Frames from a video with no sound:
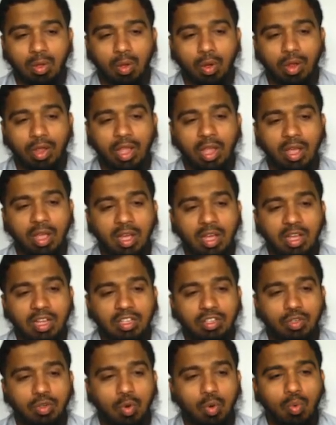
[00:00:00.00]
Okay,
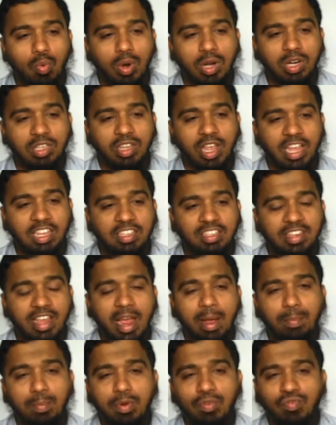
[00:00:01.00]
so what is the
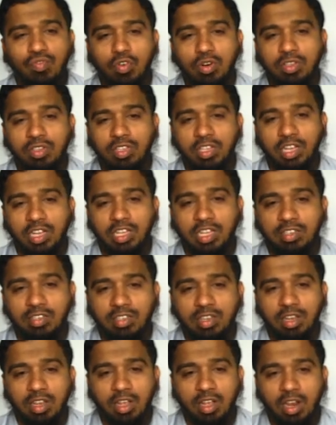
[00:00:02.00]
example for this?